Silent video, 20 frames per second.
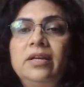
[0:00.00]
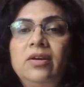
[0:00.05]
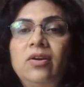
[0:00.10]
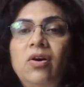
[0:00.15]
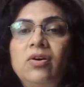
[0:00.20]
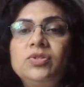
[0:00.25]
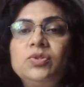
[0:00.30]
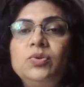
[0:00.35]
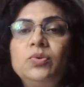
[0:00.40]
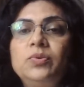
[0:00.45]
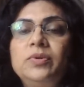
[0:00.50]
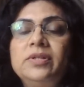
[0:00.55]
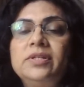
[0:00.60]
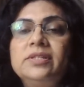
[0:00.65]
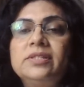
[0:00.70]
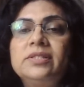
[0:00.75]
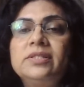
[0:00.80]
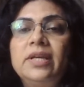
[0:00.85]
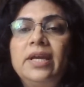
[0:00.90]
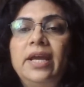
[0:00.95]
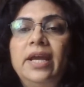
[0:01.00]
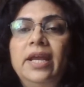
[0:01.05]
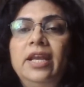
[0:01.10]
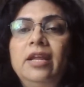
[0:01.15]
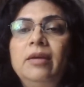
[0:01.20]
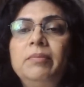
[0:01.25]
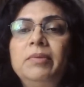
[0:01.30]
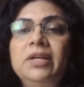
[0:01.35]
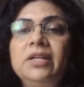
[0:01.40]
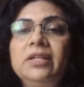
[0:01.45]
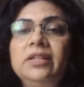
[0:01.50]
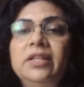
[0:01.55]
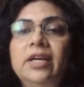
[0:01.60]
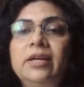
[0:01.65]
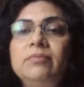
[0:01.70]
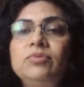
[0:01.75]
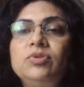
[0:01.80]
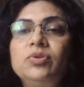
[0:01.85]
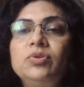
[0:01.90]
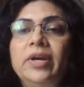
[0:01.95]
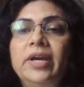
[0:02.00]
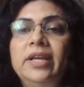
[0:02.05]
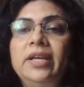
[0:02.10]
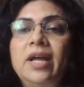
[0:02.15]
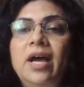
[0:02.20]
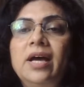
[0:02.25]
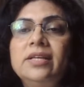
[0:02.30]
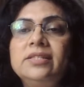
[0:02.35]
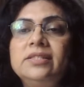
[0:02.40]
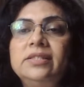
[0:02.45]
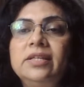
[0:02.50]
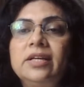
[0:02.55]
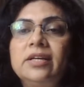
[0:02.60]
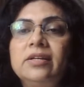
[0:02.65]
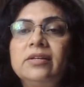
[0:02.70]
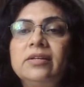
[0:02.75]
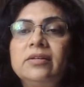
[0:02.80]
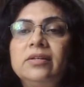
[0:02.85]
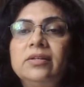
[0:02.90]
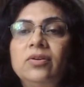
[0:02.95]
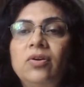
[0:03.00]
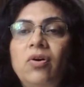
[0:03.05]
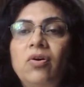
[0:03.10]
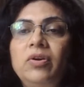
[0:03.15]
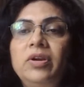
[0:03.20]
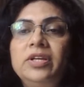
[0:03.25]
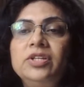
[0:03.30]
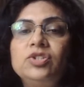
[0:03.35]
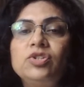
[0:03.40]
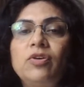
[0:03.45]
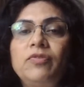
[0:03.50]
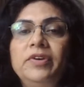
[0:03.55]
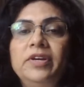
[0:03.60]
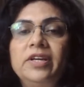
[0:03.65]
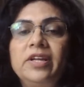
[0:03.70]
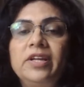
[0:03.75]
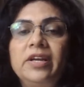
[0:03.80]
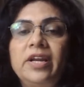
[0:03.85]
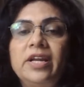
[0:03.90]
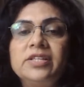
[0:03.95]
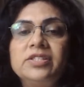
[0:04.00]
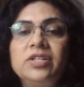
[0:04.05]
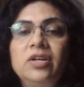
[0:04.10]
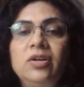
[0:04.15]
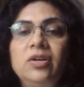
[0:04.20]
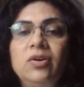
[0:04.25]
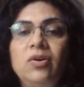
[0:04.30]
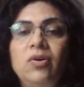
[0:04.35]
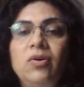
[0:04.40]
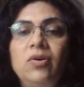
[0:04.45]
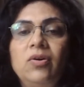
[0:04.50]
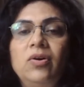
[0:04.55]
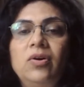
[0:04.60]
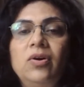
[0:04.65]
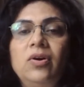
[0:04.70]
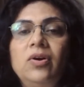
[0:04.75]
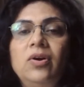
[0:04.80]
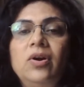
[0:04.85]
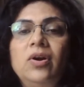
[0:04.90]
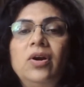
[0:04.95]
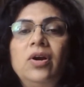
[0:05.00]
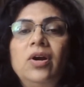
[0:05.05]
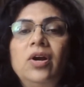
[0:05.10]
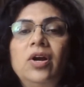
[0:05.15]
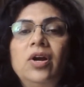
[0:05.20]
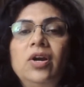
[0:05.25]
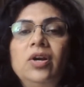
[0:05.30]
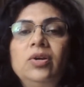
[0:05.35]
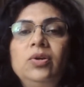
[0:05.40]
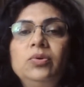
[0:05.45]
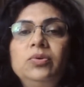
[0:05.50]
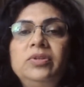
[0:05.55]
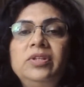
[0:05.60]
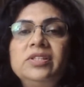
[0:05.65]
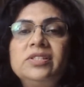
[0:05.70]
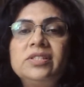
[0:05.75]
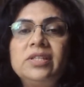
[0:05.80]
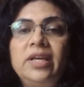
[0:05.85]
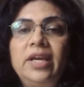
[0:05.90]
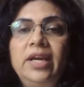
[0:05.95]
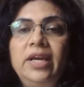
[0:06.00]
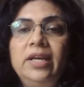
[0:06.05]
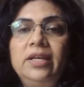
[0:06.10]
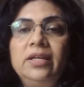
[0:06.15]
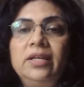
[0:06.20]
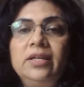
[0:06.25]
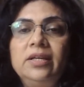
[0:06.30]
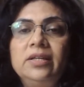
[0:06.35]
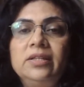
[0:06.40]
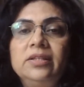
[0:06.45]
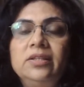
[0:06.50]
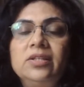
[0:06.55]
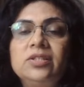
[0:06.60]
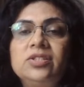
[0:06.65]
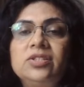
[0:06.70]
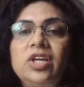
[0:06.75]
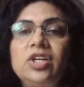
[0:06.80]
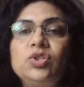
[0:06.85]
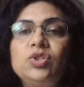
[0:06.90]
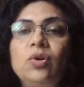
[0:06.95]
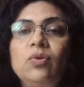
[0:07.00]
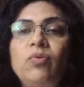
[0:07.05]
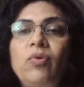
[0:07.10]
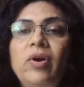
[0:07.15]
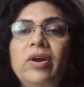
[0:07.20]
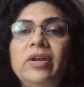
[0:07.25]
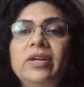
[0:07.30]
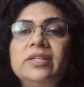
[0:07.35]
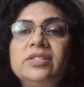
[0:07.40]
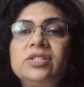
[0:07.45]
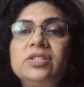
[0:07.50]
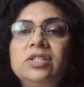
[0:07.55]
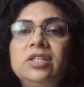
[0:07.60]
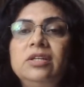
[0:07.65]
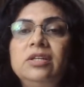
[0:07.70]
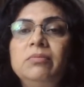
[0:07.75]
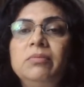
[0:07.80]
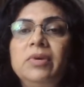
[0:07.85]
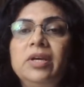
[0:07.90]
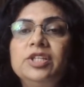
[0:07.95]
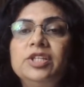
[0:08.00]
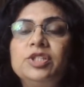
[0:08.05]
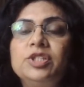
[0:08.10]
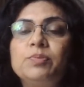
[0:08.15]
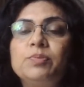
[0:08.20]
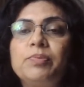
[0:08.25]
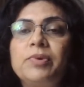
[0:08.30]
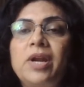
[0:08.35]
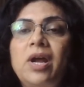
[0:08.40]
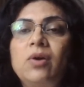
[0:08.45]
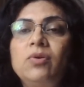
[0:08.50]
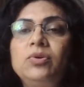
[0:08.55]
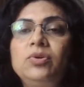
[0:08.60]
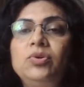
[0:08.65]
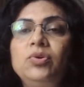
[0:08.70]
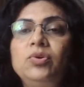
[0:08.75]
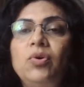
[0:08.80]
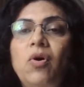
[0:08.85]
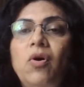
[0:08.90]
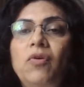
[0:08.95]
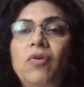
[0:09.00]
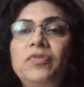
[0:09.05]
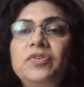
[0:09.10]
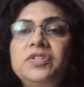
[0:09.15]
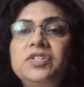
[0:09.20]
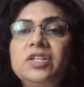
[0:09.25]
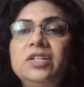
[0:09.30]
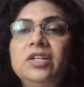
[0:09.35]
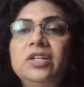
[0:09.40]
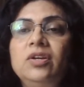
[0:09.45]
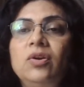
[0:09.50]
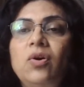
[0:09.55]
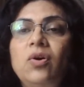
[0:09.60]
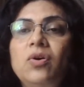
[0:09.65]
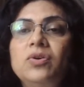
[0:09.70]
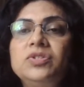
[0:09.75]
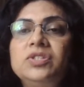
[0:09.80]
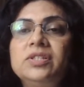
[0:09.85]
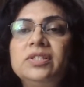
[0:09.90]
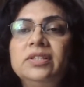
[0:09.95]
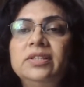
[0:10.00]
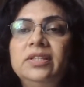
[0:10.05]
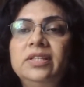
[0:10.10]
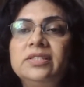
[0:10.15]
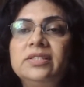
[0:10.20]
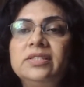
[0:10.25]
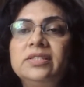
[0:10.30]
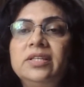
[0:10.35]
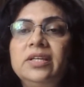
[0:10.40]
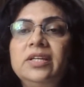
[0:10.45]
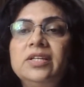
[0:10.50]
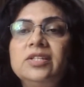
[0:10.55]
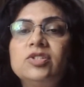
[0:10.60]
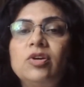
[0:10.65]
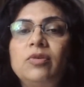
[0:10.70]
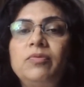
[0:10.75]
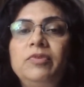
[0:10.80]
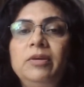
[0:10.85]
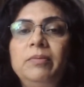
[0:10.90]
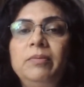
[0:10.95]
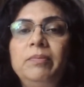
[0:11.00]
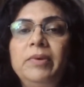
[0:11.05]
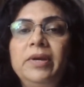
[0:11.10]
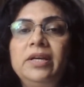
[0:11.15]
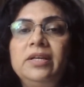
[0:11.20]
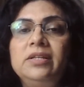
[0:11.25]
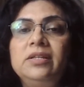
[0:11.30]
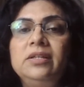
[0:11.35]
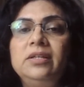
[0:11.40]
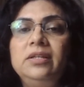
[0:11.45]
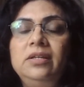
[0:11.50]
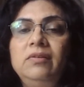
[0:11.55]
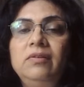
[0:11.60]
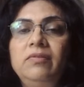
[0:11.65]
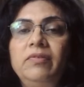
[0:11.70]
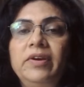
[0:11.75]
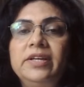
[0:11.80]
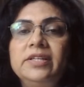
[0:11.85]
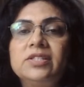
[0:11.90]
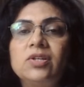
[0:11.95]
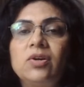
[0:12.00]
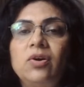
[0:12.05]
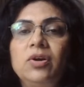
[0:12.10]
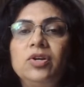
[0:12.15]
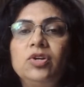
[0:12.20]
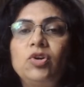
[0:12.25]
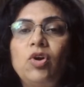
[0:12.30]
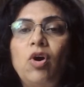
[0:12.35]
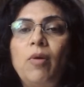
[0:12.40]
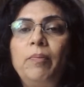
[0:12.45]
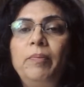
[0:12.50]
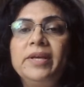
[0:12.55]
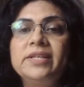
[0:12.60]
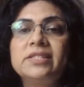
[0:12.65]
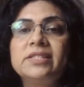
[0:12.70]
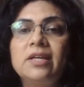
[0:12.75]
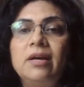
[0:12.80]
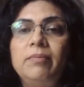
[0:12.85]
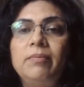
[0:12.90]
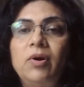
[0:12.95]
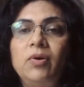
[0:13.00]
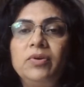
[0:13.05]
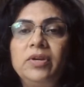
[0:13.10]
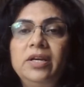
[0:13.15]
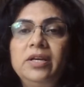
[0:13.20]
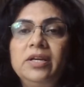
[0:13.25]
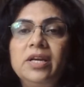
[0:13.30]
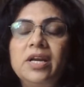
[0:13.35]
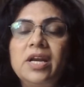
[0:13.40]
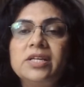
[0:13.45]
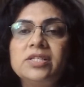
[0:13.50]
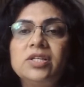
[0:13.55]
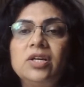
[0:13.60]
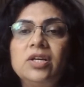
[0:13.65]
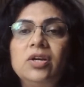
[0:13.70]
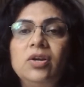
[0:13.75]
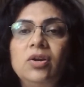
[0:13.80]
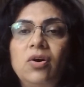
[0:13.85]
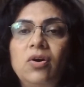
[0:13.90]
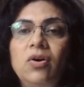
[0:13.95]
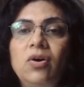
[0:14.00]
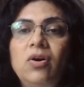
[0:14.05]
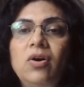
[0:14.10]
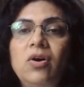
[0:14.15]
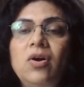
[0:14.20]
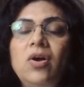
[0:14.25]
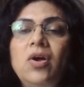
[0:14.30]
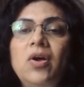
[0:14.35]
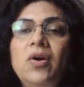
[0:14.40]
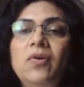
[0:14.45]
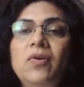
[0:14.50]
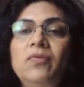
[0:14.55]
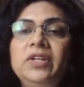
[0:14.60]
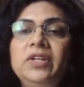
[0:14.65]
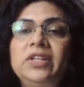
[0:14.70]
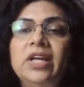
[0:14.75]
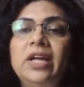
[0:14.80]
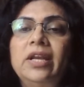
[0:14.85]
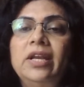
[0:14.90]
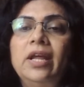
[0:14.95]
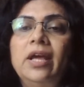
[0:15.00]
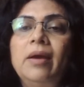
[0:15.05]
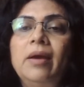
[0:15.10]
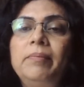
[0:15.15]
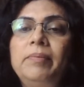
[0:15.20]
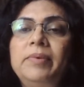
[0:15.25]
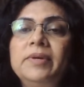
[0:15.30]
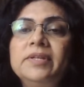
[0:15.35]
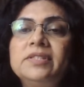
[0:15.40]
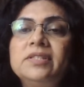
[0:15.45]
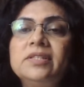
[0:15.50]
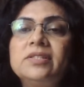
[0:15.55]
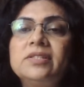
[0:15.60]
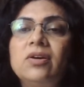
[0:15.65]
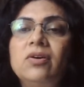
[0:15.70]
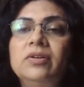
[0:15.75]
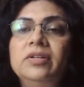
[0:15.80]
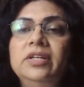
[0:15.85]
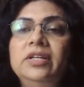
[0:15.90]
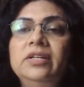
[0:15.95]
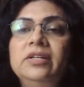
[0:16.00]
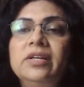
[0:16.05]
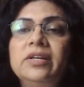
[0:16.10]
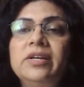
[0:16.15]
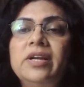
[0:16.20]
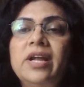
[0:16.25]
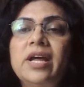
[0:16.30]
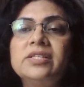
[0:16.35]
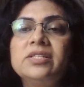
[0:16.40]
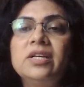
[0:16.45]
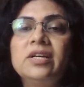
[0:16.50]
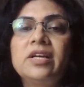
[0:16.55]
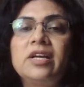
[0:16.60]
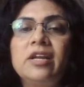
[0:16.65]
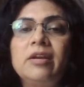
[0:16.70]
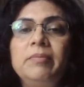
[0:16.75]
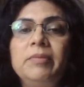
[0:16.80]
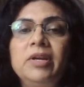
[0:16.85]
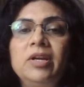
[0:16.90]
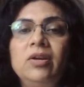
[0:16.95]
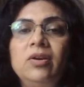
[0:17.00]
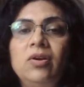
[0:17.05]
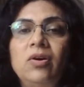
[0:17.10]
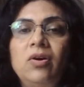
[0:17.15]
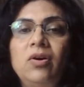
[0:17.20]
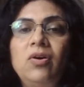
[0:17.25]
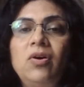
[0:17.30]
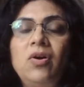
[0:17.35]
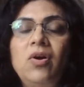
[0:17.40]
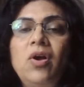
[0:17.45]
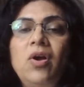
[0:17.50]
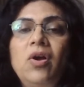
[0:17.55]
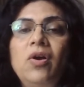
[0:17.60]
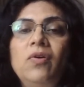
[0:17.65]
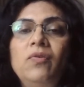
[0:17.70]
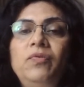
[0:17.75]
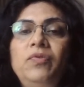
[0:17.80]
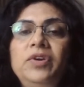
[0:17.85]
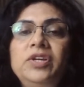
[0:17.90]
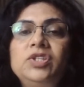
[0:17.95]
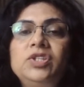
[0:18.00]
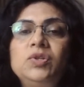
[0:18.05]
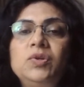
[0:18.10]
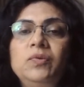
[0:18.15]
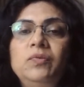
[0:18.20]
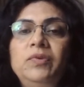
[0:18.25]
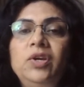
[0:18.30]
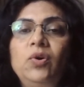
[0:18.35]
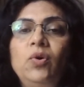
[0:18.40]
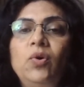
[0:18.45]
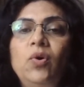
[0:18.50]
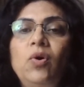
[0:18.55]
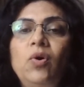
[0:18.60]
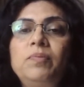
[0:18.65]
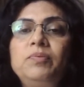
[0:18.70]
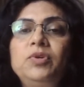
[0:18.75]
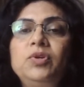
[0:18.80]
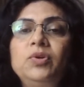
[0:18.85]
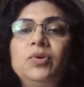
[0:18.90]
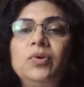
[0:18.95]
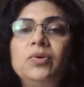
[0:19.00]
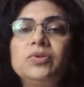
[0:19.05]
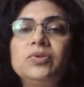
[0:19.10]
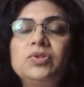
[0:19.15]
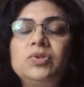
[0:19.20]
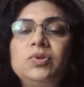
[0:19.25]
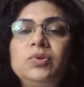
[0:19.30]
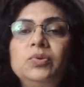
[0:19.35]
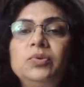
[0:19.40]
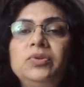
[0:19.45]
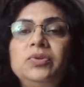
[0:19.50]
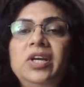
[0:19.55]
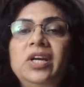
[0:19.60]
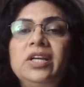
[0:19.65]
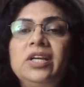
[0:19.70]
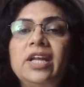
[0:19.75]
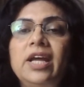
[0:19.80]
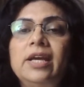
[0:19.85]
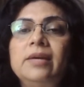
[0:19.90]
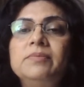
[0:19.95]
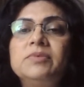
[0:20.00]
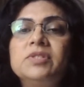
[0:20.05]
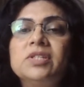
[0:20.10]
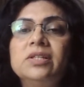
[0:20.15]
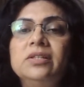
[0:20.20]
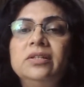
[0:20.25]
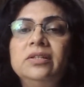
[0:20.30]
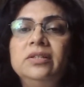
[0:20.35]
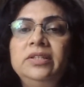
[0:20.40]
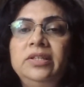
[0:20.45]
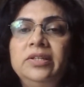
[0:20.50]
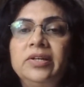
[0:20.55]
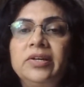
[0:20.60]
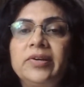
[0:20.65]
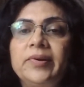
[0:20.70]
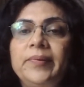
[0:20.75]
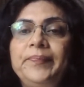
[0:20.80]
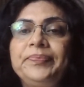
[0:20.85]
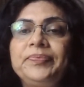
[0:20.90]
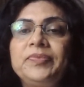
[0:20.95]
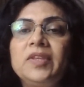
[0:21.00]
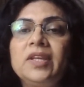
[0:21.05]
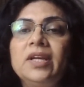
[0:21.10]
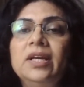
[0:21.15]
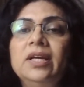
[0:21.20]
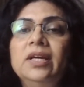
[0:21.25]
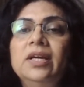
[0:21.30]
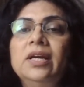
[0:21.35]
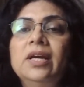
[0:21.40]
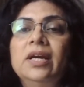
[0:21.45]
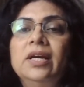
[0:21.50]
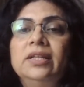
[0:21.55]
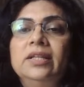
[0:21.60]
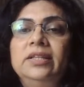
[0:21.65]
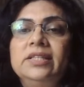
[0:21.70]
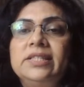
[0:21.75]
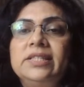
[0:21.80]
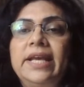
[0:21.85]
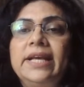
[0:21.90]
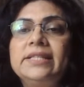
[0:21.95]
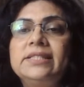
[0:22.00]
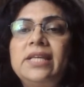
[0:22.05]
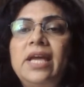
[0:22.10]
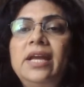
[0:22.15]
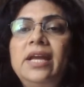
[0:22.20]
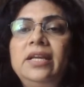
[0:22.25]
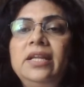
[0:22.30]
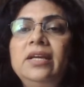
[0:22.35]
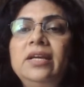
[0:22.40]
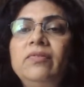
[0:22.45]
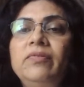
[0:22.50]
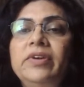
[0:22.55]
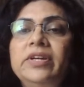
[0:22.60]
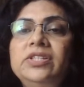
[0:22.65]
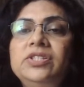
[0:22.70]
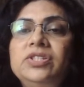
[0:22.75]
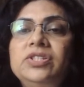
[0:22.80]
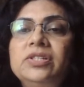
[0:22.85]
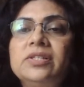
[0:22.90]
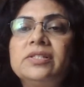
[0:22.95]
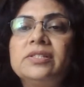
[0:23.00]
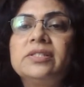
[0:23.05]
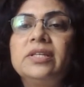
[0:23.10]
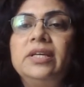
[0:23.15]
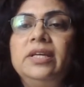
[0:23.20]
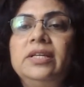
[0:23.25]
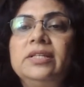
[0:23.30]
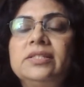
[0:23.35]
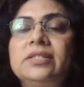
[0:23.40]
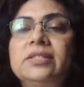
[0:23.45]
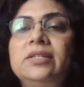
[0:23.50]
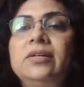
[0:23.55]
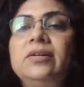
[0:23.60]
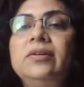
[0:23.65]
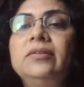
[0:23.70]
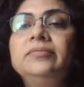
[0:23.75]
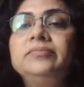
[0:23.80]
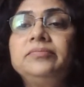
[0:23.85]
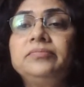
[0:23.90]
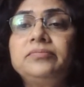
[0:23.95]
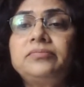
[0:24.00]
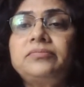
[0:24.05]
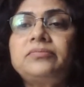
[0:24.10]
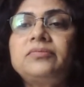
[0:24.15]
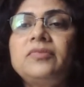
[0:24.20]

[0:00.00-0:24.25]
and law students, enabling them to enhance their knowledge of international law. To this end, the sexual violence team is proud to officially launch this series of debate events on topics about international law, with an emphasis on international criminal law, which we hope to host 2-3 times a year. This exciting venture is the